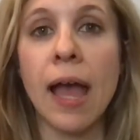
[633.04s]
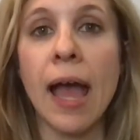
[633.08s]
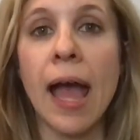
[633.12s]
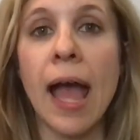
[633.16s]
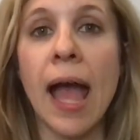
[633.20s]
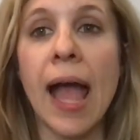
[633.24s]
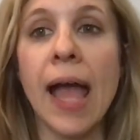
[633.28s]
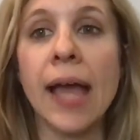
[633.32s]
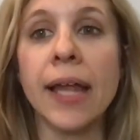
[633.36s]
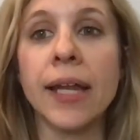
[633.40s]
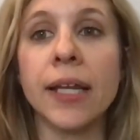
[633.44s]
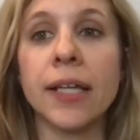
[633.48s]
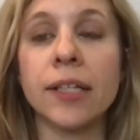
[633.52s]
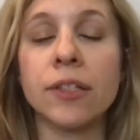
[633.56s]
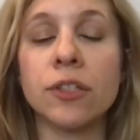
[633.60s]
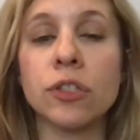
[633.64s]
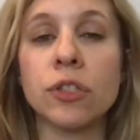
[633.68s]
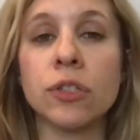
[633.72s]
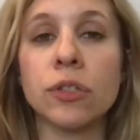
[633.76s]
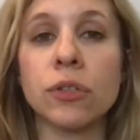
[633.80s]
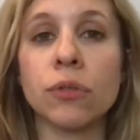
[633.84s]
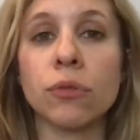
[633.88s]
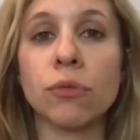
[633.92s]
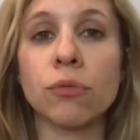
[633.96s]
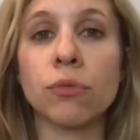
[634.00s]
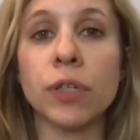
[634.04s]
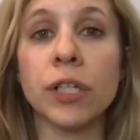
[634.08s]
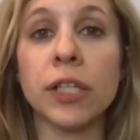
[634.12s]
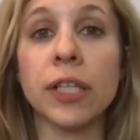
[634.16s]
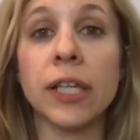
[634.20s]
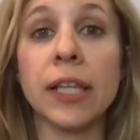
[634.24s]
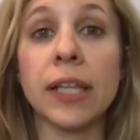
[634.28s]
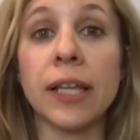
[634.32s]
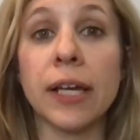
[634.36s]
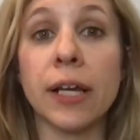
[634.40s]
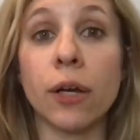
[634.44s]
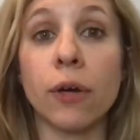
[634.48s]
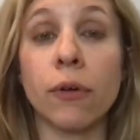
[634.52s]
and it's really
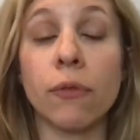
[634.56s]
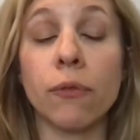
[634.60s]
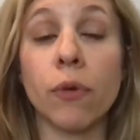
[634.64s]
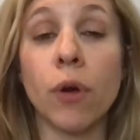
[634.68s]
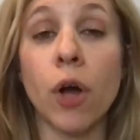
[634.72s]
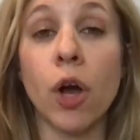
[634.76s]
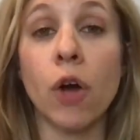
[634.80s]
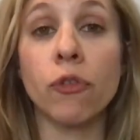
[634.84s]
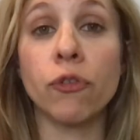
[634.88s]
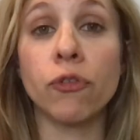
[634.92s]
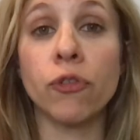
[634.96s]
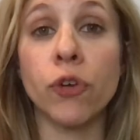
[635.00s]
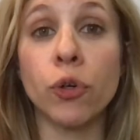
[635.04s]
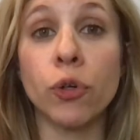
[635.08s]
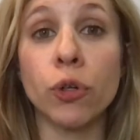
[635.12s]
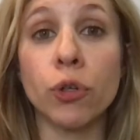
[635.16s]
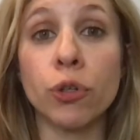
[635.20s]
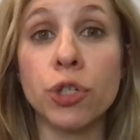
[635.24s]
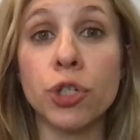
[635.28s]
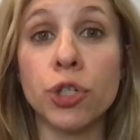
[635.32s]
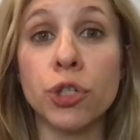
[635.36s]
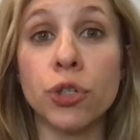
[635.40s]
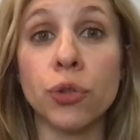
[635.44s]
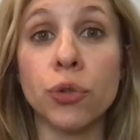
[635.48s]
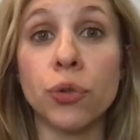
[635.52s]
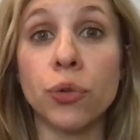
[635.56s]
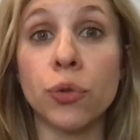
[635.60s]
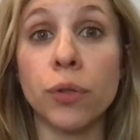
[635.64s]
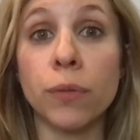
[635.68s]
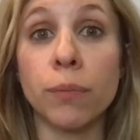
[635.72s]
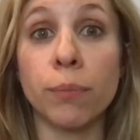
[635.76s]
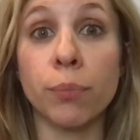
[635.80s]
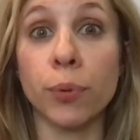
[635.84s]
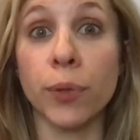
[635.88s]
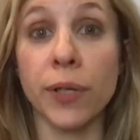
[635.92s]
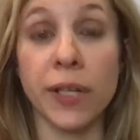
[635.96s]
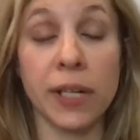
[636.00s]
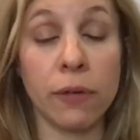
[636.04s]
like a photo shoot
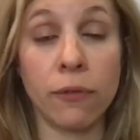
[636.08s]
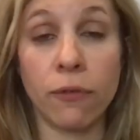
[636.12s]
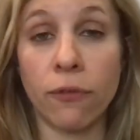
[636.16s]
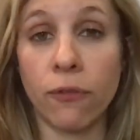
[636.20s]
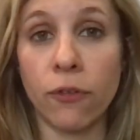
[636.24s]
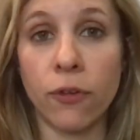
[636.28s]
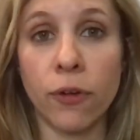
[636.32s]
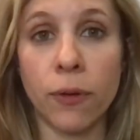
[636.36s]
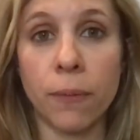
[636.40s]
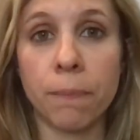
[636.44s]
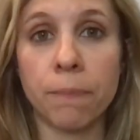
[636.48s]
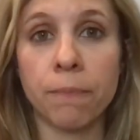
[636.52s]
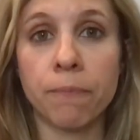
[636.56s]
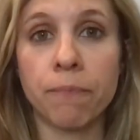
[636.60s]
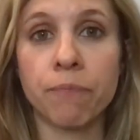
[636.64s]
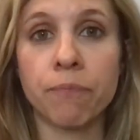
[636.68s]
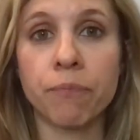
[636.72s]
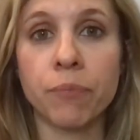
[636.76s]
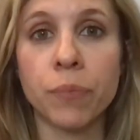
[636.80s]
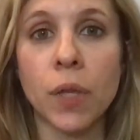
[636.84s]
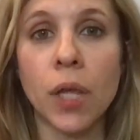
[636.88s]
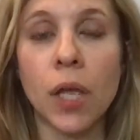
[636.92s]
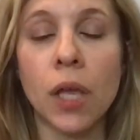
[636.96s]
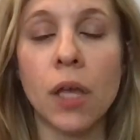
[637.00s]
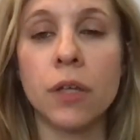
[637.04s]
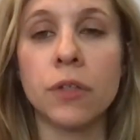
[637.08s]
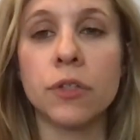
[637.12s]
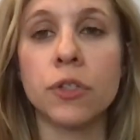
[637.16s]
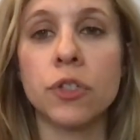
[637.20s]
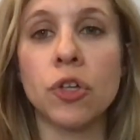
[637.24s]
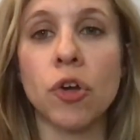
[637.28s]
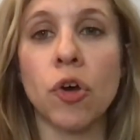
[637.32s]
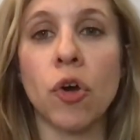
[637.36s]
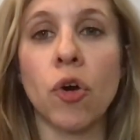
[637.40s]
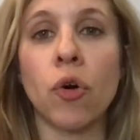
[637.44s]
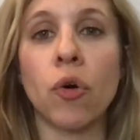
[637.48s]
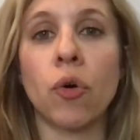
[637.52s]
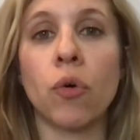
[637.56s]
brief.
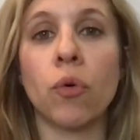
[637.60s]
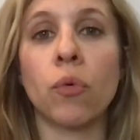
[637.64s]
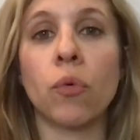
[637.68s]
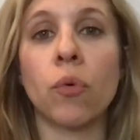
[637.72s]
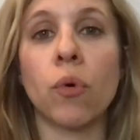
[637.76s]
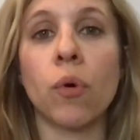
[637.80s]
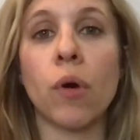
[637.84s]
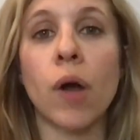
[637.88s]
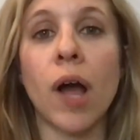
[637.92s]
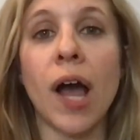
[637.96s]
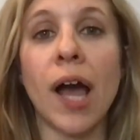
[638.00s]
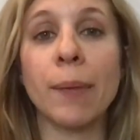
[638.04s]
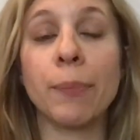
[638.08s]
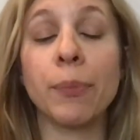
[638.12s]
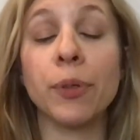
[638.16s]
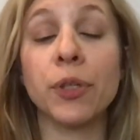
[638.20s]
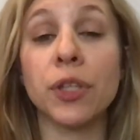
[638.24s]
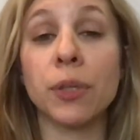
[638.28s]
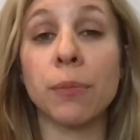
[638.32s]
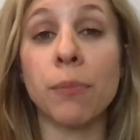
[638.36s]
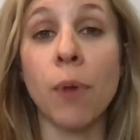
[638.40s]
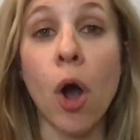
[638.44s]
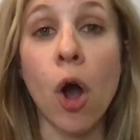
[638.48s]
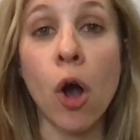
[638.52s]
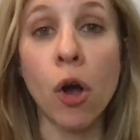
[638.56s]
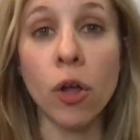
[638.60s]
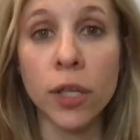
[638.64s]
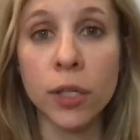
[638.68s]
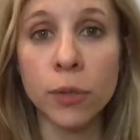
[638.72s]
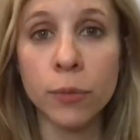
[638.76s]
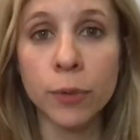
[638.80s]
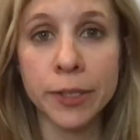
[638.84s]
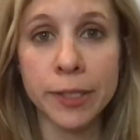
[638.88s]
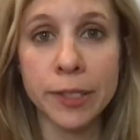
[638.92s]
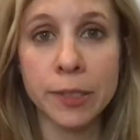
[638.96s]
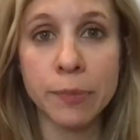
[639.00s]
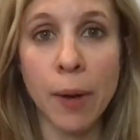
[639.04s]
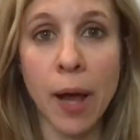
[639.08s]
So I put them all in
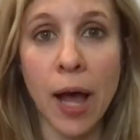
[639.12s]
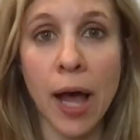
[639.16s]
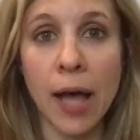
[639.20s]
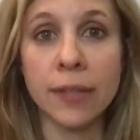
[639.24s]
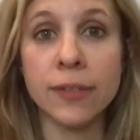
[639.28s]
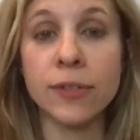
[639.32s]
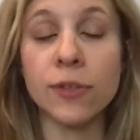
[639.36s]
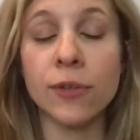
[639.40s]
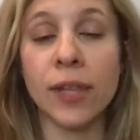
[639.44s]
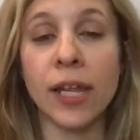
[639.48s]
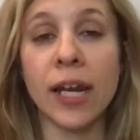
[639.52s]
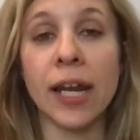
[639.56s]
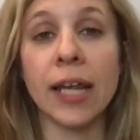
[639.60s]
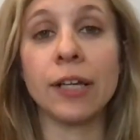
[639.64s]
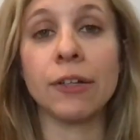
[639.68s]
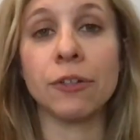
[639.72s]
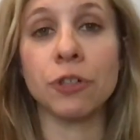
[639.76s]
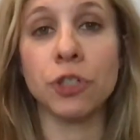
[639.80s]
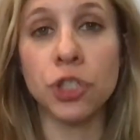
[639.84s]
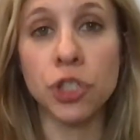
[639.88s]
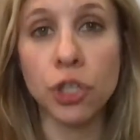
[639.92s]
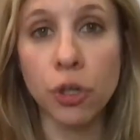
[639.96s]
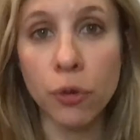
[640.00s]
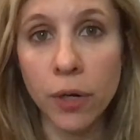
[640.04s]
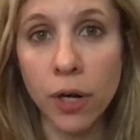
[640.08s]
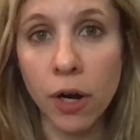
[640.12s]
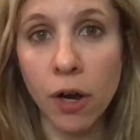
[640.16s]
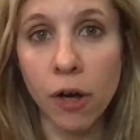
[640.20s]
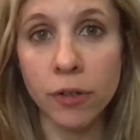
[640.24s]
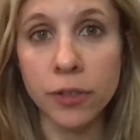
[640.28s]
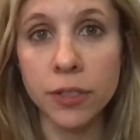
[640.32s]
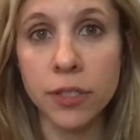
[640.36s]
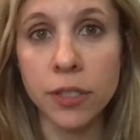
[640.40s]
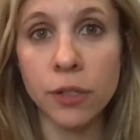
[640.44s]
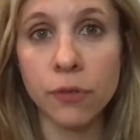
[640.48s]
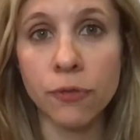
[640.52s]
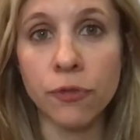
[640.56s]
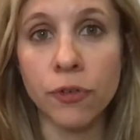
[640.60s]
one spot so that I could show it all
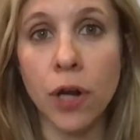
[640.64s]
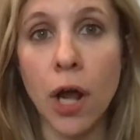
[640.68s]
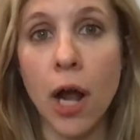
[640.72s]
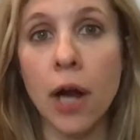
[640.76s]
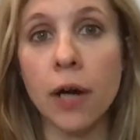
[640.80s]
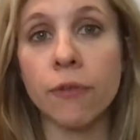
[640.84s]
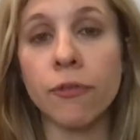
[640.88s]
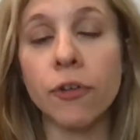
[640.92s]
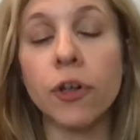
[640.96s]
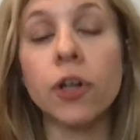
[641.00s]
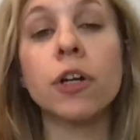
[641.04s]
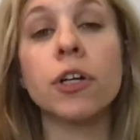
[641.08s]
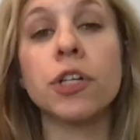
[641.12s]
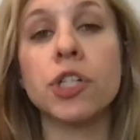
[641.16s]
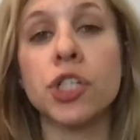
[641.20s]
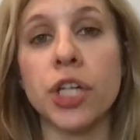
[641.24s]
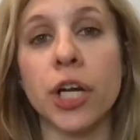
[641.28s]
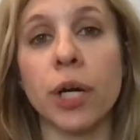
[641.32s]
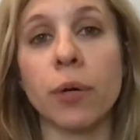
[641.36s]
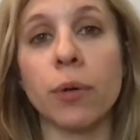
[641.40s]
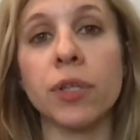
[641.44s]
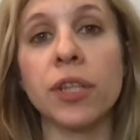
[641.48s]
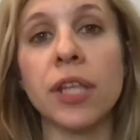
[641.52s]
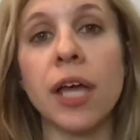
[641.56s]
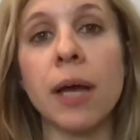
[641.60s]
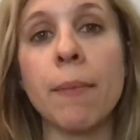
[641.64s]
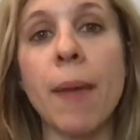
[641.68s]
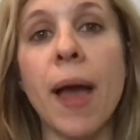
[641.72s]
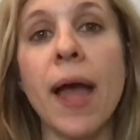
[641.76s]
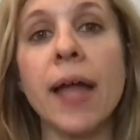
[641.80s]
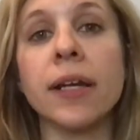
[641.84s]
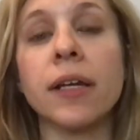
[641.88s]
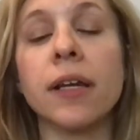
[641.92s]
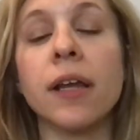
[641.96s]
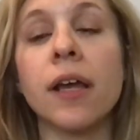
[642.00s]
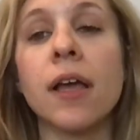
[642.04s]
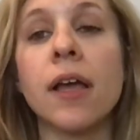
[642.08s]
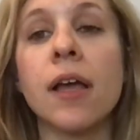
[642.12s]
to the photographer and share with them.
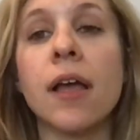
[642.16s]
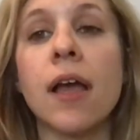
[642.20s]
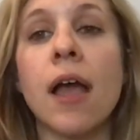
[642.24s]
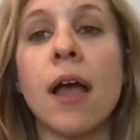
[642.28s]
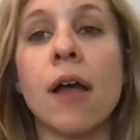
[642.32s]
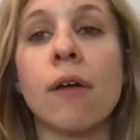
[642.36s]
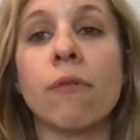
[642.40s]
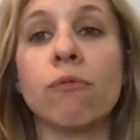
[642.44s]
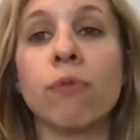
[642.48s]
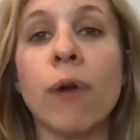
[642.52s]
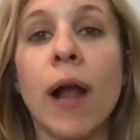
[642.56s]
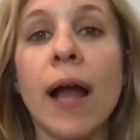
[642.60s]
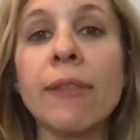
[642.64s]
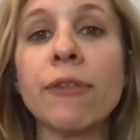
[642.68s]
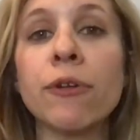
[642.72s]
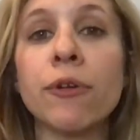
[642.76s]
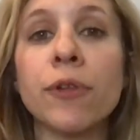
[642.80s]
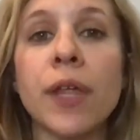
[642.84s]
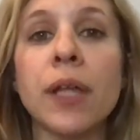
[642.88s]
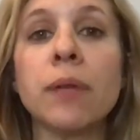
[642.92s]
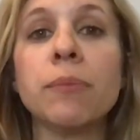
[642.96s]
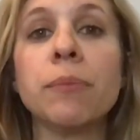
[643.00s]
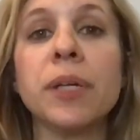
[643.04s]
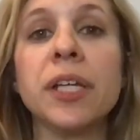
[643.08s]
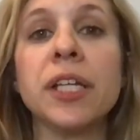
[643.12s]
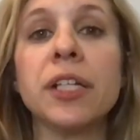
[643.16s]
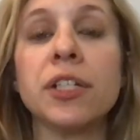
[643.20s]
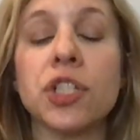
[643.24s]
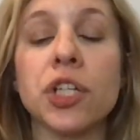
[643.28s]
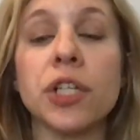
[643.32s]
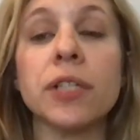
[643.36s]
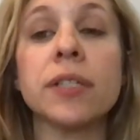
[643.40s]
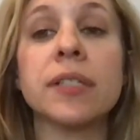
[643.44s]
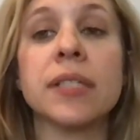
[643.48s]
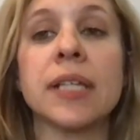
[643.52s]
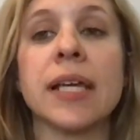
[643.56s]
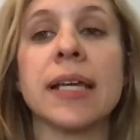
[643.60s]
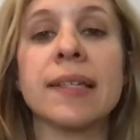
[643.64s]
And rather than me
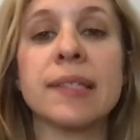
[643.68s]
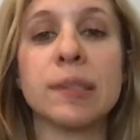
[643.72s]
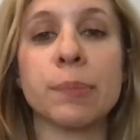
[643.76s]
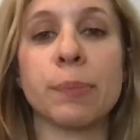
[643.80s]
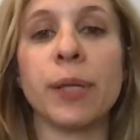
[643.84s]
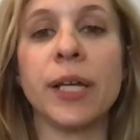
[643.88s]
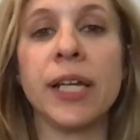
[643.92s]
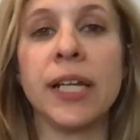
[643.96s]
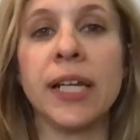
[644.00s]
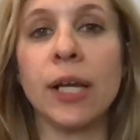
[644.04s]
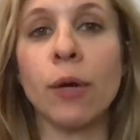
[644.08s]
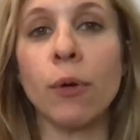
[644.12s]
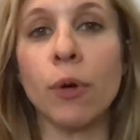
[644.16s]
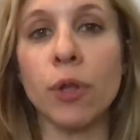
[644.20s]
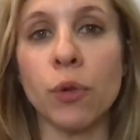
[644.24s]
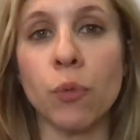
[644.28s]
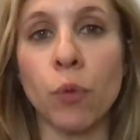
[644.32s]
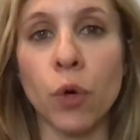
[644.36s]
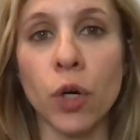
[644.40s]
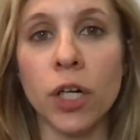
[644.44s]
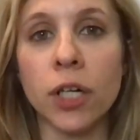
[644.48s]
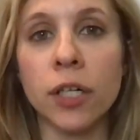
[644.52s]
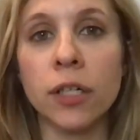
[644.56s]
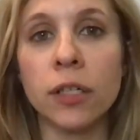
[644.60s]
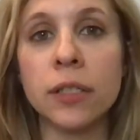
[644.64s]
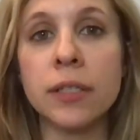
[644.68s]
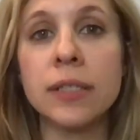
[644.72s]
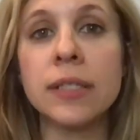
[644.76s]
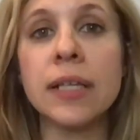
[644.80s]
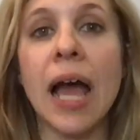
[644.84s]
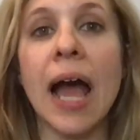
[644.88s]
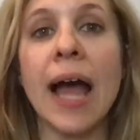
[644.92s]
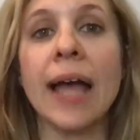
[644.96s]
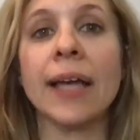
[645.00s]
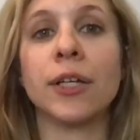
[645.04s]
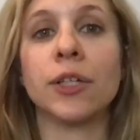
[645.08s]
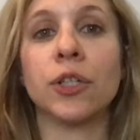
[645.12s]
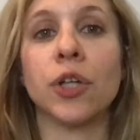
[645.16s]
just explaining with words,
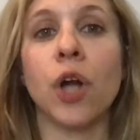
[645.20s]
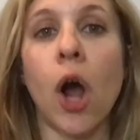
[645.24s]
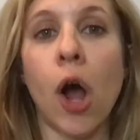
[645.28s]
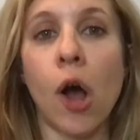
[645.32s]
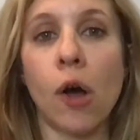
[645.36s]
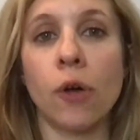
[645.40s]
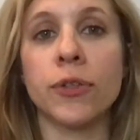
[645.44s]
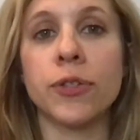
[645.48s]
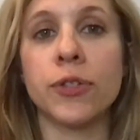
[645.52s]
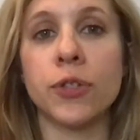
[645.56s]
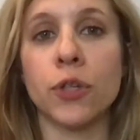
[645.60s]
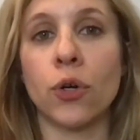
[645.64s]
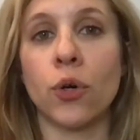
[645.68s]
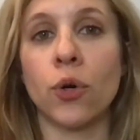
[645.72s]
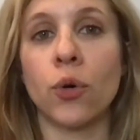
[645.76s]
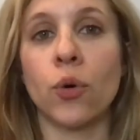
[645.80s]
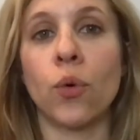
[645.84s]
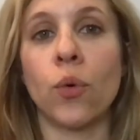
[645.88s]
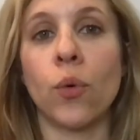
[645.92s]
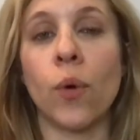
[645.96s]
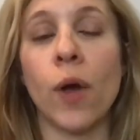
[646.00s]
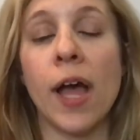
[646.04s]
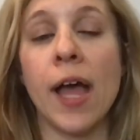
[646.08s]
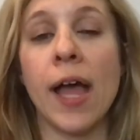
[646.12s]
I could also